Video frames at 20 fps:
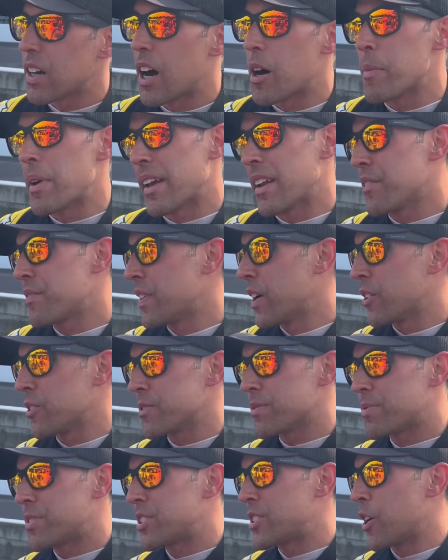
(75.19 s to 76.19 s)
Oh man, it
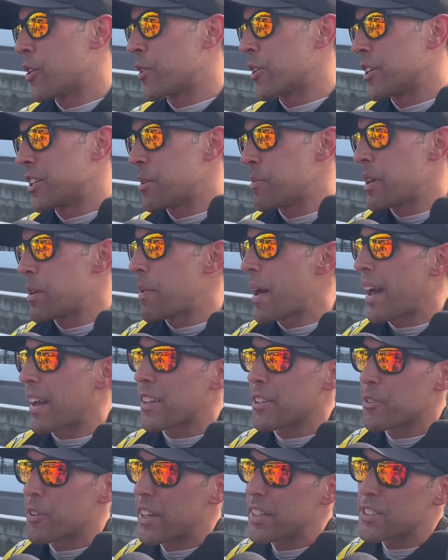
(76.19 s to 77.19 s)
felt so good to be
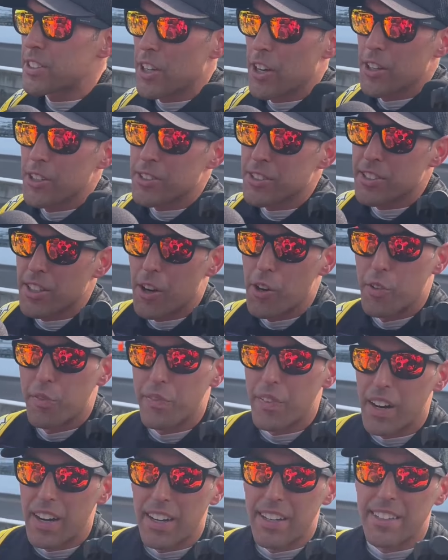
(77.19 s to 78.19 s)
back in the race car. It was so
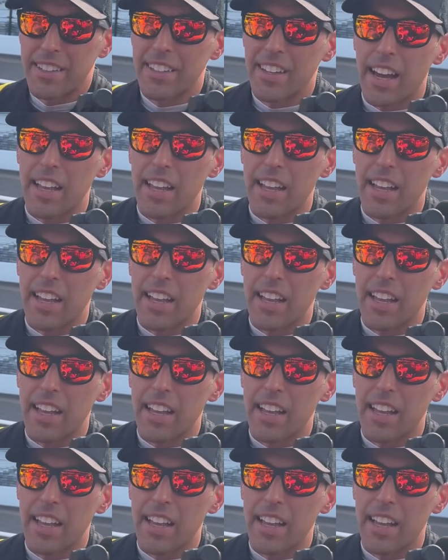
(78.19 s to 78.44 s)
fun.